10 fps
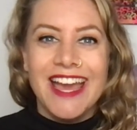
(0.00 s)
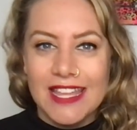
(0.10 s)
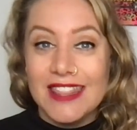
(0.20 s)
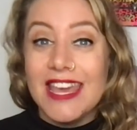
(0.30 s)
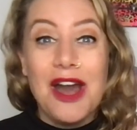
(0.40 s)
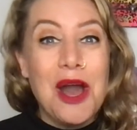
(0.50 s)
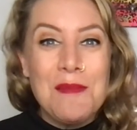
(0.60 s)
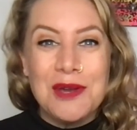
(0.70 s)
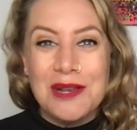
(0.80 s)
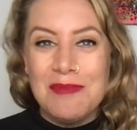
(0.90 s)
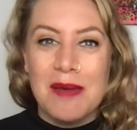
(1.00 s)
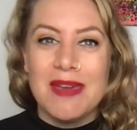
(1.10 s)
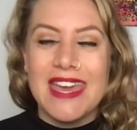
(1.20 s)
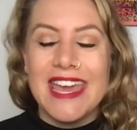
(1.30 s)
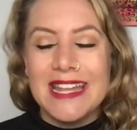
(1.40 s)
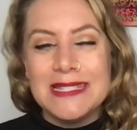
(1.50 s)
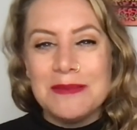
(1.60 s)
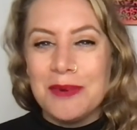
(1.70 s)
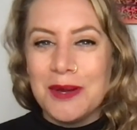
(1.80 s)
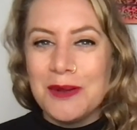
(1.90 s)
They are all modeled by my
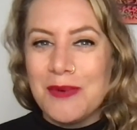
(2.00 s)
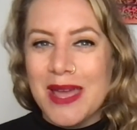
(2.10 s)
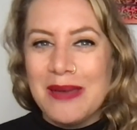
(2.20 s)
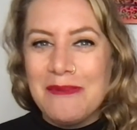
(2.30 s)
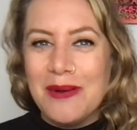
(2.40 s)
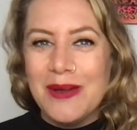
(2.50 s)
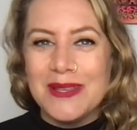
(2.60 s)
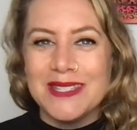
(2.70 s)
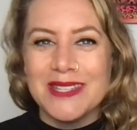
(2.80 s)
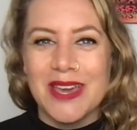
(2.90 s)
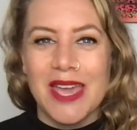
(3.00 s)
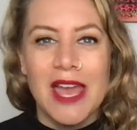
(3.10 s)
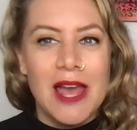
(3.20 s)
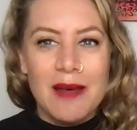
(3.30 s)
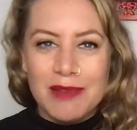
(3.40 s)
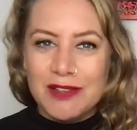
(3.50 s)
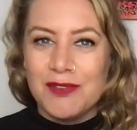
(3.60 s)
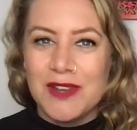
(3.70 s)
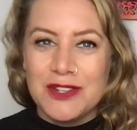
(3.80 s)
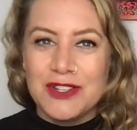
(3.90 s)
handsome boy Rambo, so please feel
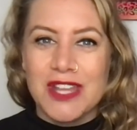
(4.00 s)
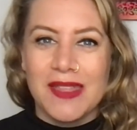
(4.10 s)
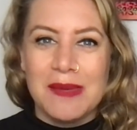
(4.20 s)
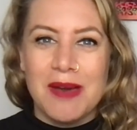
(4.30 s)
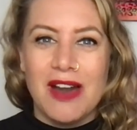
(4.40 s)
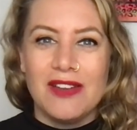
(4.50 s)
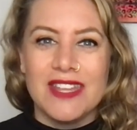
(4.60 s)
free to check them out.